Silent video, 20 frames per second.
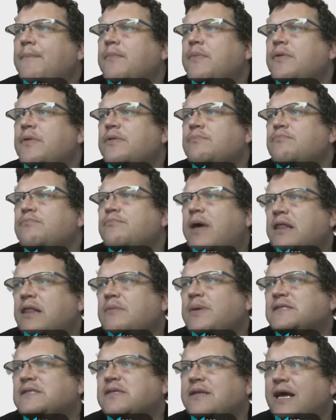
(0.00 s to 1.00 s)

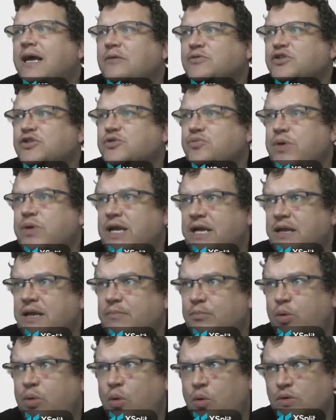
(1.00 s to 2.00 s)
mathematical language is really
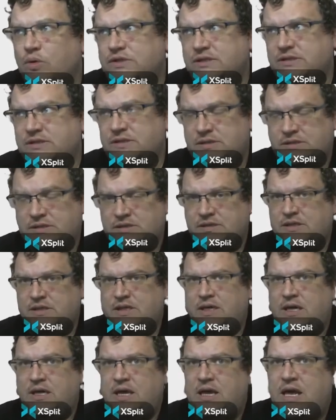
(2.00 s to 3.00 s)
important.
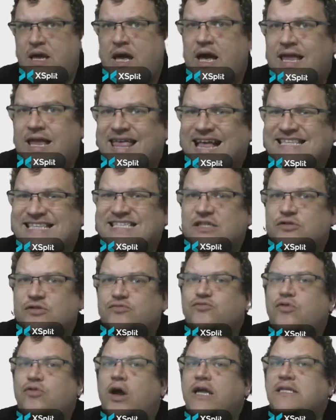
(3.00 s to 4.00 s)
Getting the
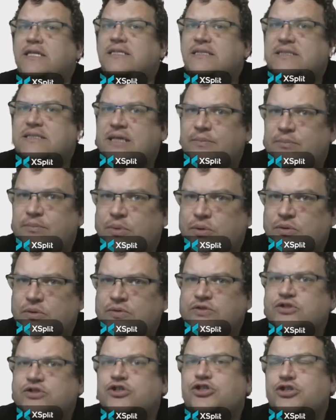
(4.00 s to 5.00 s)
right
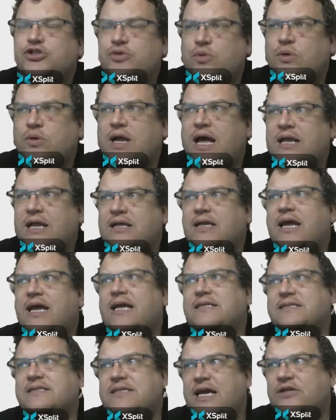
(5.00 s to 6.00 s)
symbols, shorthand,
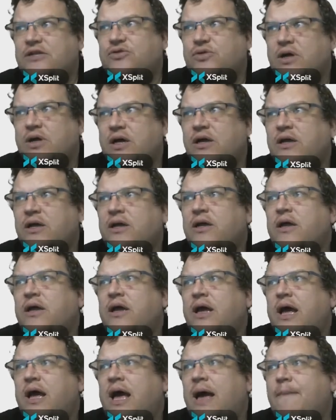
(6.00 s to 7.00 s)
etc.,
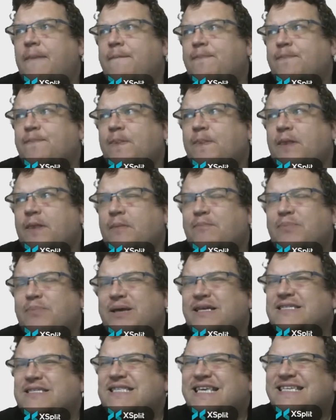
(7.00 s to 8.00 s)

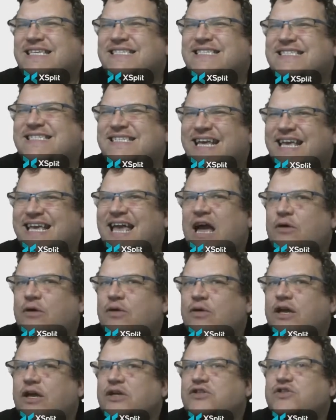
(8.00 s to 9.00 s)
because these stick out
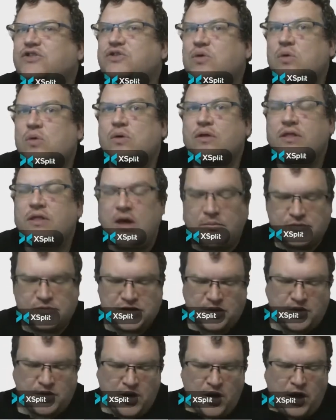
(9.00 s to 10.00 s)
like a sore thumb.
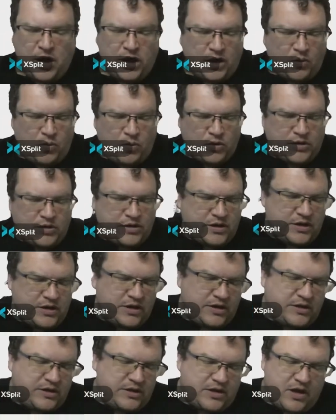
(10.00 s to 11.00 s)
So, you know, one of
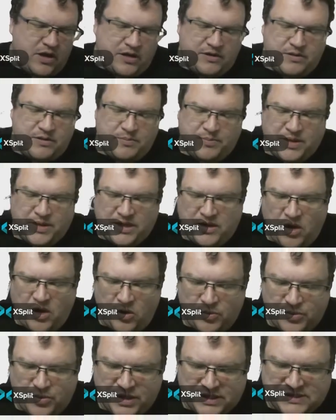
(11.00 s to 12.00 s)
the kind of the big
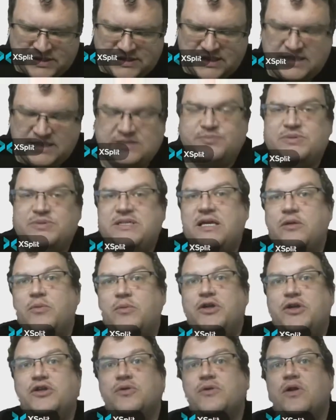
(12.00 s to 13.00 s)
culprits is, particularly when
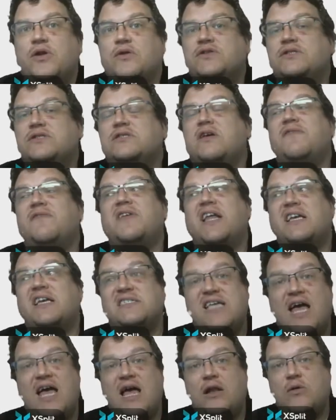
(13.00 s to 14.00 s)
you're doing lots of stuff in
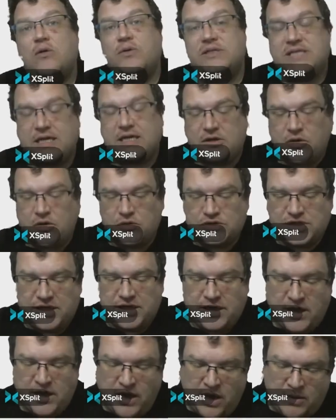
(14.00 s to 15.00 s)
Excel or with
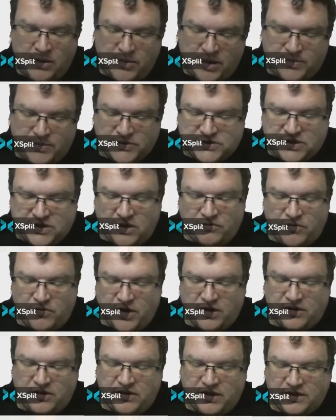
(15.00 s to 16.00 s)
technology, people start
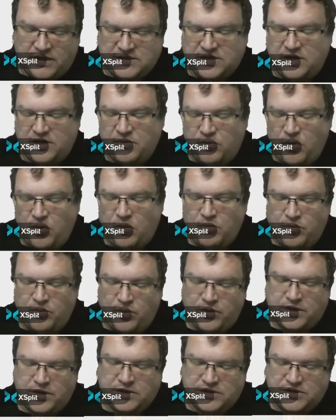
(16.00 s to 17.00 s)
writing things like
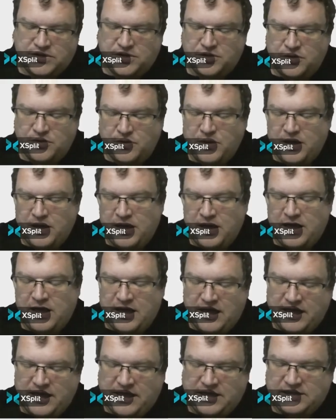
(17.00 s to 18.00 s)
1.2
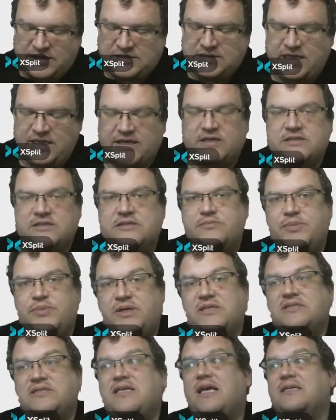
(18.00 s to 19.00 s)
E6
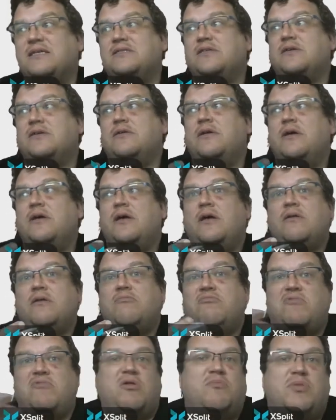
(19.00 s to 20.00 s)
because that's the
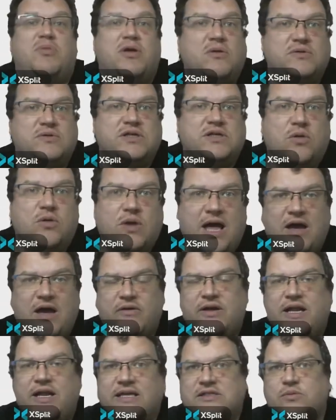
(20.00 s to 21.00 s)
computer or
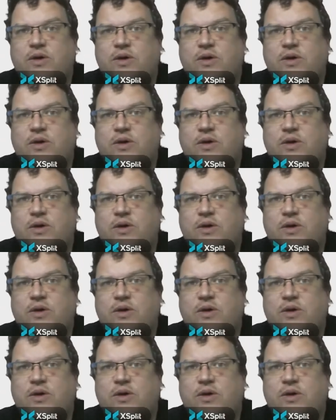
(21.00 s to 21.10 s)
calculator way